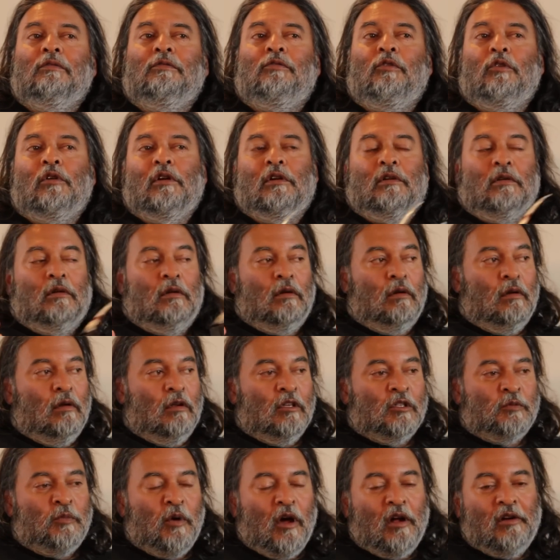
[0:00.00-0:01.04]
For
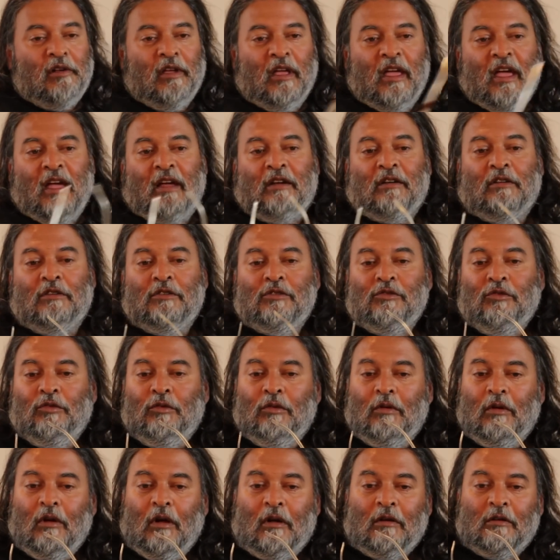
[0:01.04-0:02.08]
aspiring actors
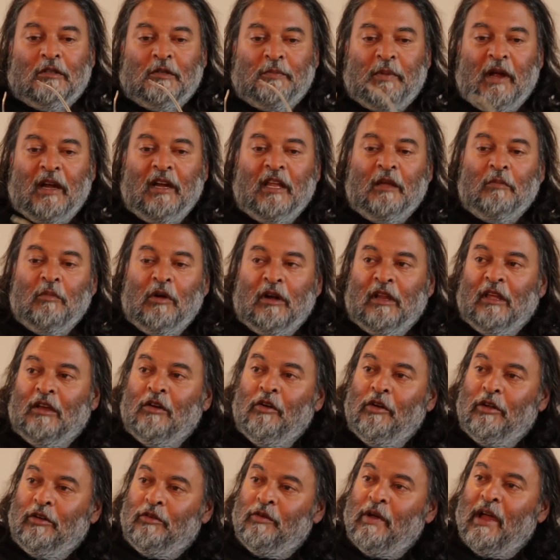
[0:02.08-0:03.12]
who are spending money
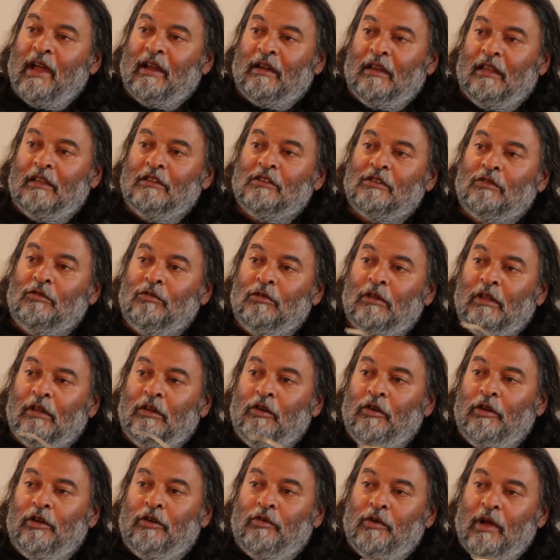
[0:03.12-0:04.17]
going to acting school and
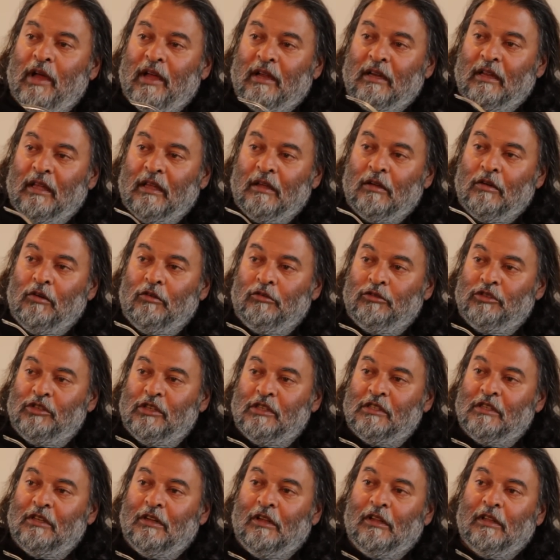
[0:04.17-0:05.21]
going to acting
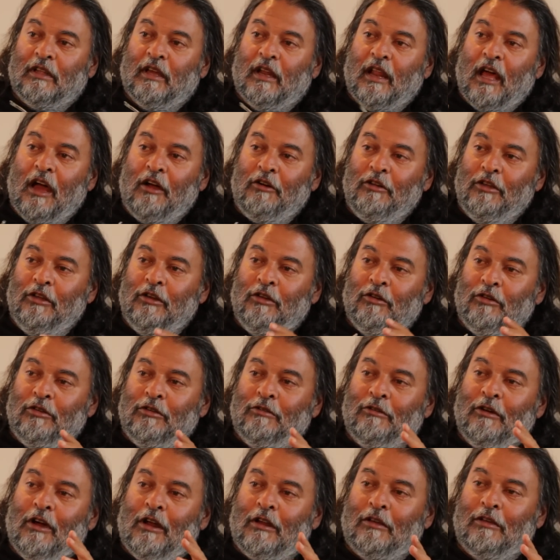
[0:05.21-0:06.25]
coaches and all that, how do you know
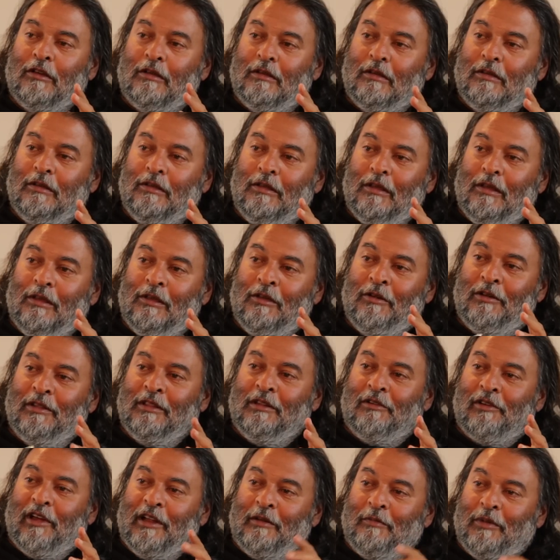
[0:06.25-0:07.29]
you're in
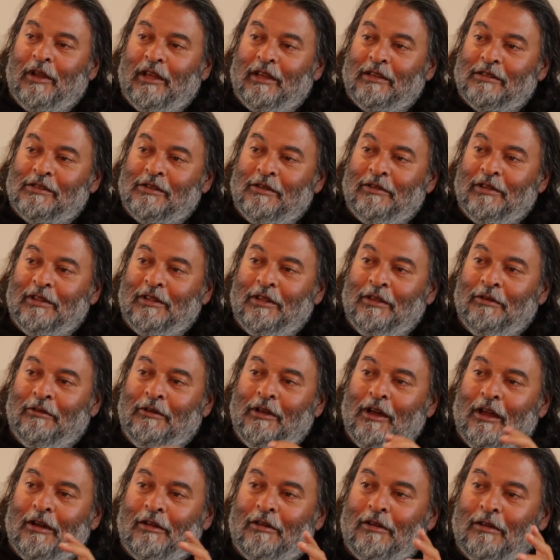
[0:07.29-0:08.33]
the right place? You've
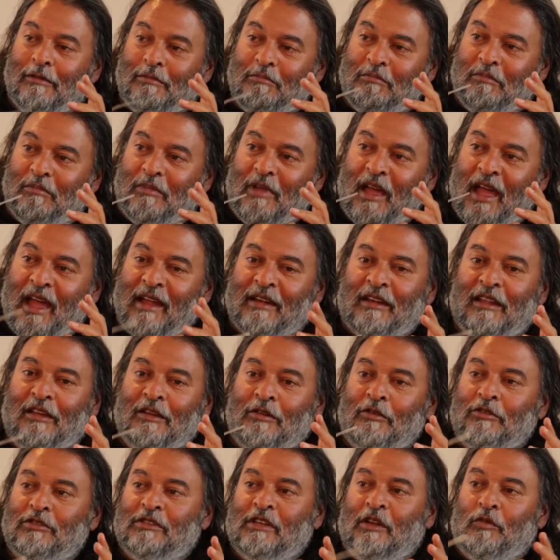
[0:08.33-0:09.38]
got an acting
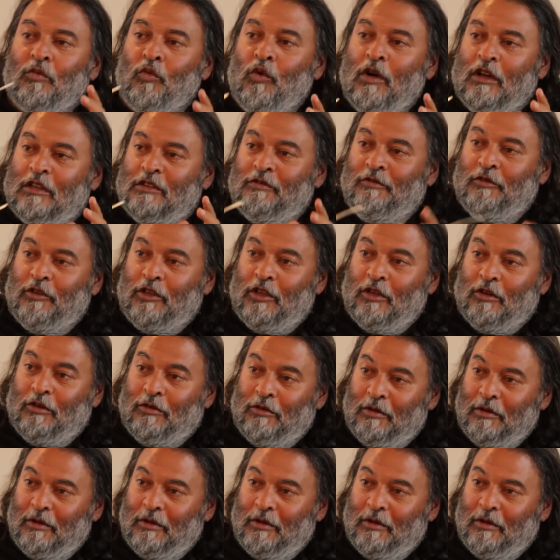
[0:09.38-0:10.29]
coach that works for you?